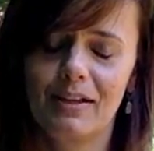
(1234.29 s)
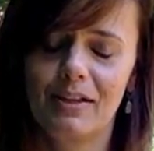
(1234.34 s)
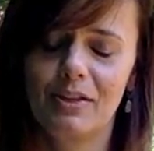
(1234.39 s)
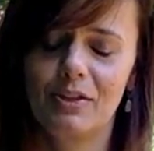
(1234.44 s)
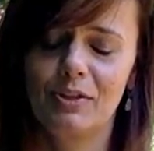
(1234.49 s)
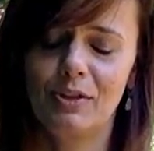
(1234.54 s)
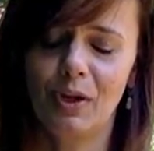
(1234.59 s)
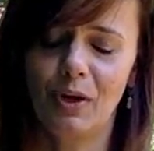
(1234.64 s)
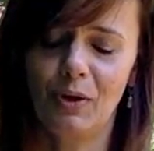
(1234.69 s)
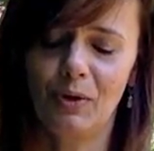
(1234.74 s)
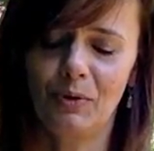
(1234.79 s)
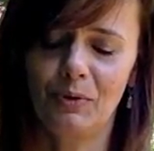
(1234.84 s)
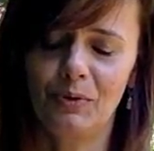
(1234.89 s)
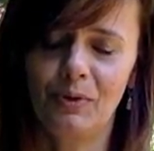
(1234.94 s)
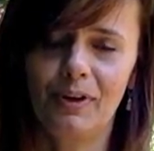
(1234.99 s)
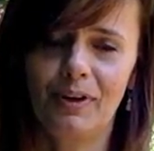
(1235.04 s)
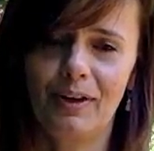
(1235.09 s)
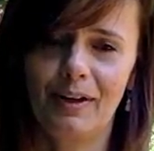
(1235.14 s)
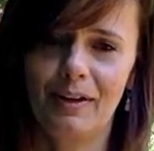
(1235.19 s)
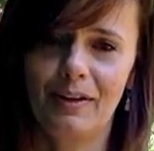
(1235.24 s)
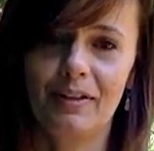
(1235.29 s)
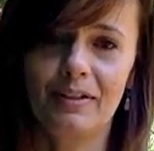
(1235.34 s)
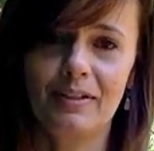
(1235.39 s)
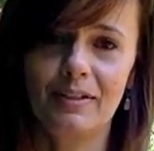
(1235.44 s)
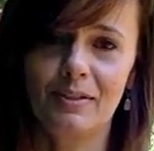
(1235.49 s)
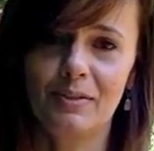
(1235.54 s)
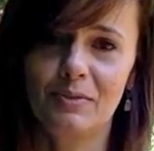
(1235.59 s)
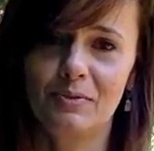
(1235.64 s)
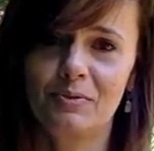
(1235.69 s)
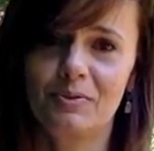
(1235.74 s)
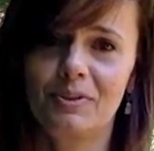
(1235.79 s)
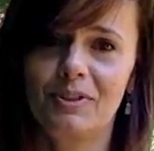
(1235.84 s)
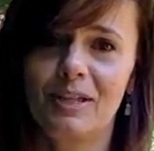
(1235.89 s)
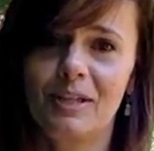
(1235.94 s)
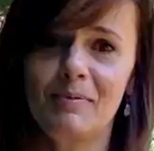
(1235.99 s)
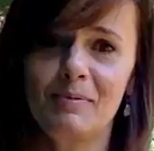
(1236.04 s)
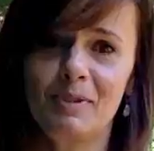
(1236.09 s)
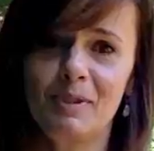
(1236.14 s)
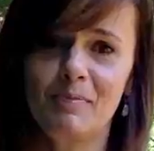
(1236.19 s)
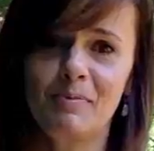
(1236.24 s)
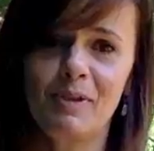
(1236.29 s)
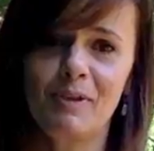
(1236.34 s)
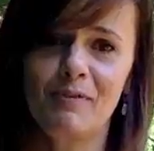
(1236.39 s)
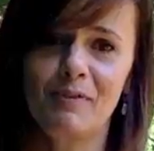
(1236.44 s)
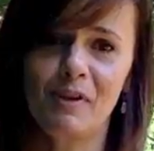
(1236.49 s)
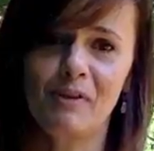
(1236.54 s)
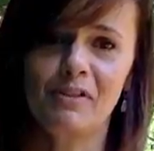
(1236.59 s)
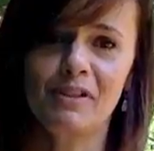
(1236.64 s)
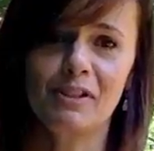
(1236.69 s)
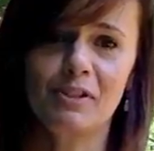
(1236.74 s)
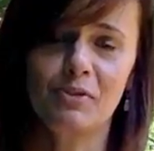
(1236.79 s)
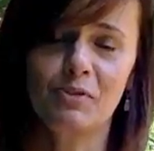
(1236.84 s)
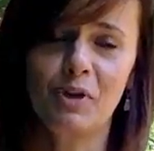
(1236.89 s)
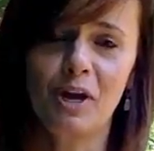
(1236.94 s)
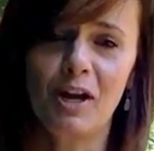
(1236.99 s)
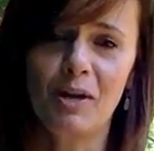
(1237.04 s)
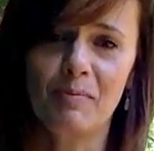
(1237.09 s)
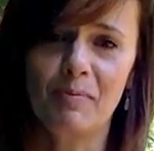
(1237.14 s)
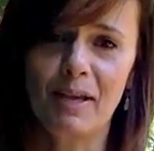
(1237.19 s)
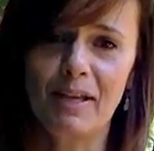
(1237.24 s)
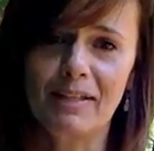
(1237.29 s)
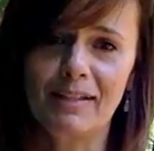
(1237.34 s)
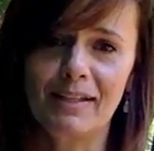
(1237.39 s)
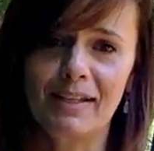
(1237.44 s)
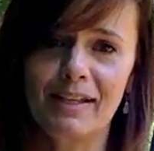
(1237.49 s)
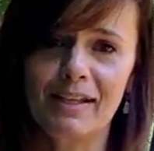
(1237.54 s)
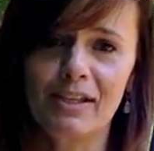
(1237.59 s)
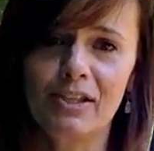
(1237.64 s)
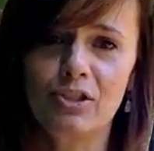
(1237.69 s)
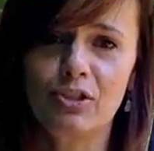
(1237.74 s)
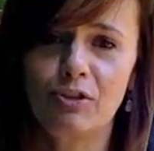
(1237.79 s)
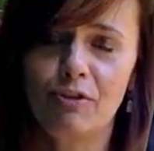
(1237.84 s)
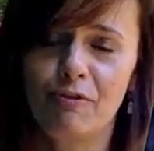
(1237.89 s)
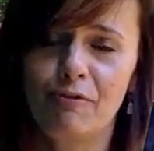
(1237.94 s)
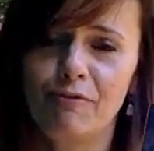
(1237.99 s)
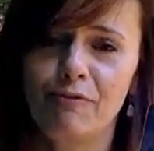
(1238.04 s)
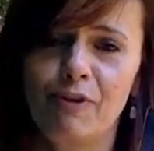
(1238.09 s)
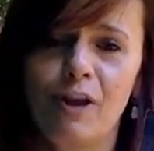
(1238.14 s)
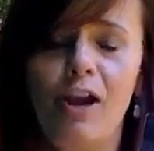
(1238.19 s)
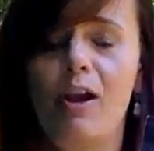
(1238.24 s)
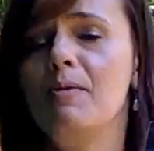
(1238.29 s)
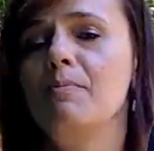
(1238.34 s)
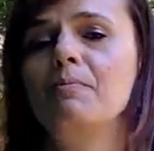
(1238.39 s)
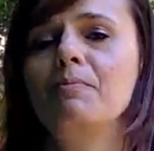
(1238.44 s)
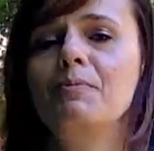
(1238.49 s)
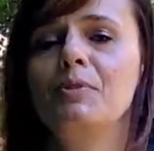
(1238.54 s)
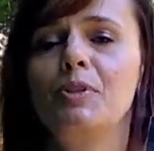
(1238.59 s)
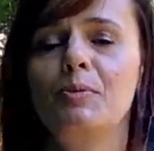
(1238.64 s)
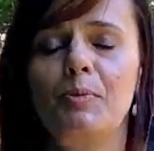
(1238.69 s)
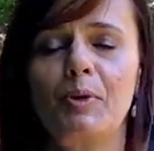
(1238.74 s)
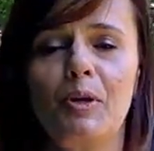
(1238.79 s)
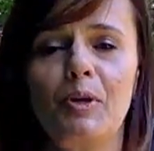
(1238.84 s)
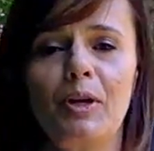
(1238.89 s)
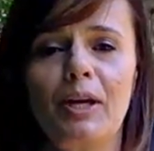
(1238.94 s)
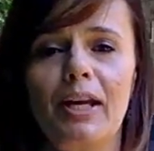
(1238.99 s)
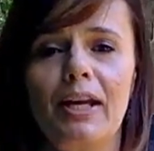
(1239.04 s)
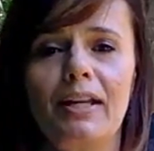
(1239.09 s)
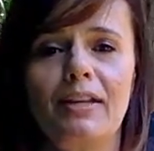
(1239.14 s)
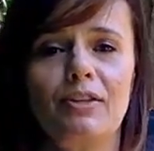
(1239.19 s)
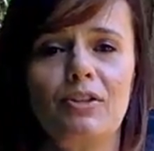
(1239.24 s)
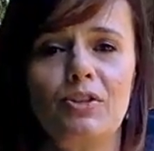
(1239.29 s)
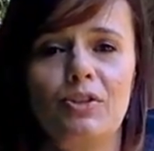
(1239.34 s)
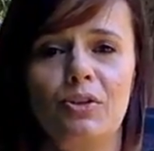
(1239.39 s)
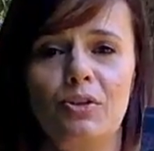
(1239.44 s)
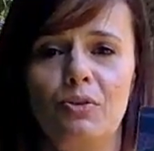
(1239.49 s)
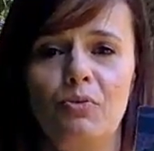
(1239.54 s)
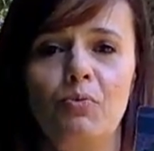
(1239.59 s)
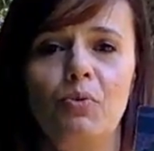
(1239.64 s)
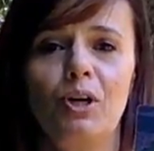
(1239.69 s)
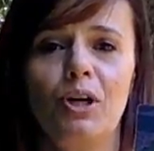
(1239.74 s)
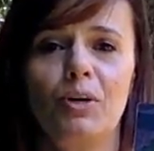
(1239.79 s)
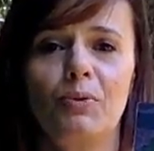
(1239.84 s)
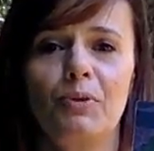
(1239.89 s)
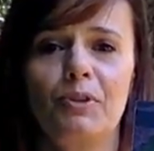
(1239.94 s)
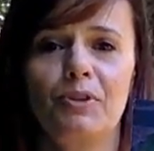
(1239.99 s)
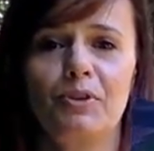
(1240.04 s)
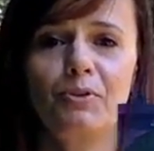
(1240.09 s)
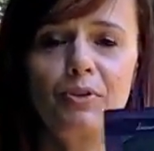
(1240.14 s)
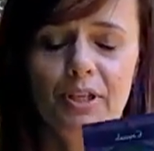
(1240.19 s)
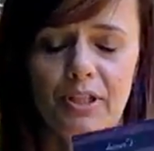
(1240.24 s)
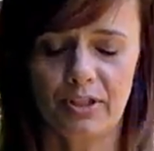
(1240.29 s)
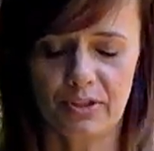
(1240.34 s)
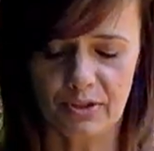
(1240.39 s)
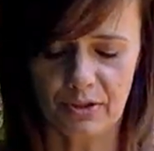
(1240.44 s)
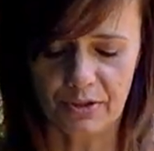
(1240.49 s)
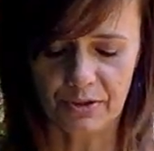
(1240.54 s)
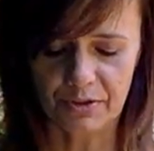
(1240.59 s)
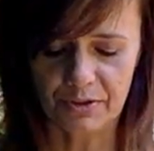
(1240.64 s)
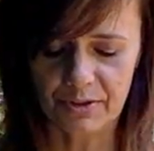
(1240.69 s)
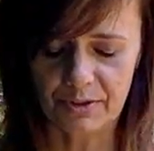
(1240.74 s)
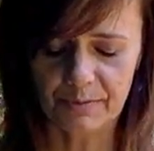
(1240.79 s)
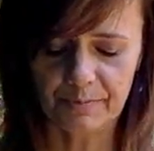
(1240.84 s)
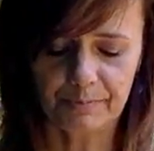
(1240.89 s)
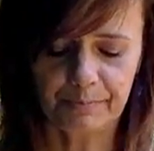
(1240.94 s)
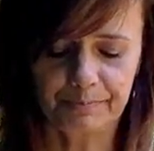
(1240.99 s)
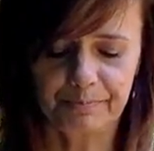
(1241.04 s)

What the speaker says: So seems to be a very strong message from Spirit to work with crystals.